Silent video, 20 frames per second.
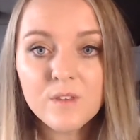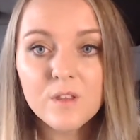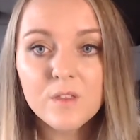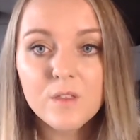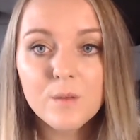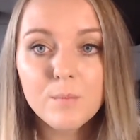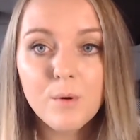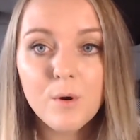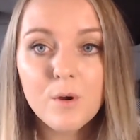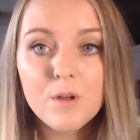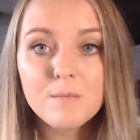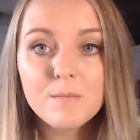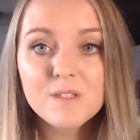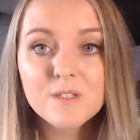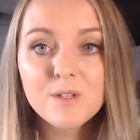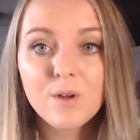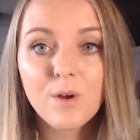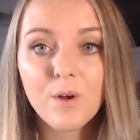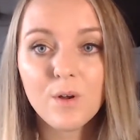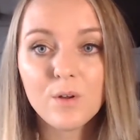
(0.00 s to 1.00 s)
The poem is
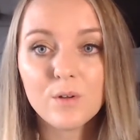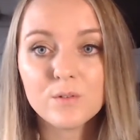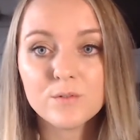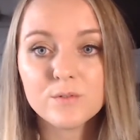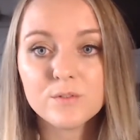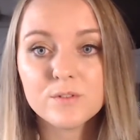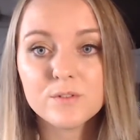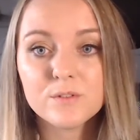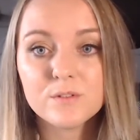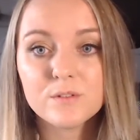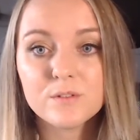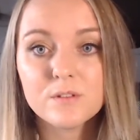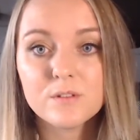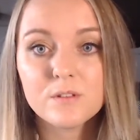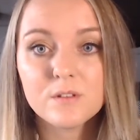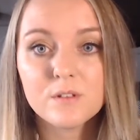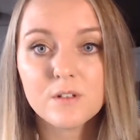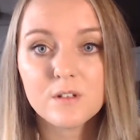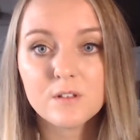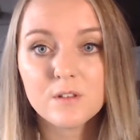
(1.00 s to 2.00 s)
called
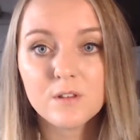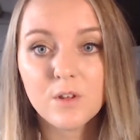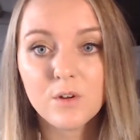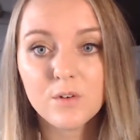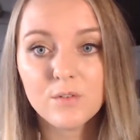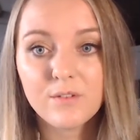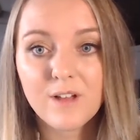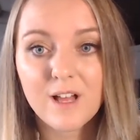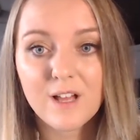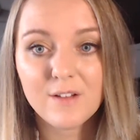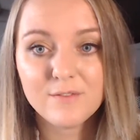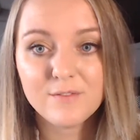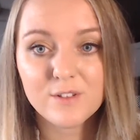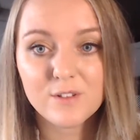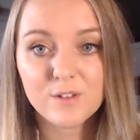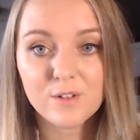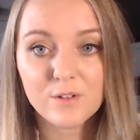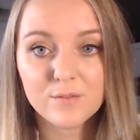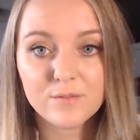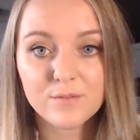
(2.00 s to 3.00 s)
Love After
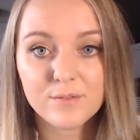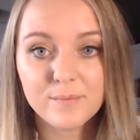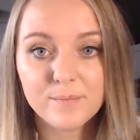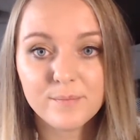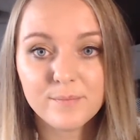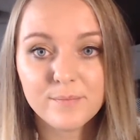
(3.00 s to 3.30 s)
Love.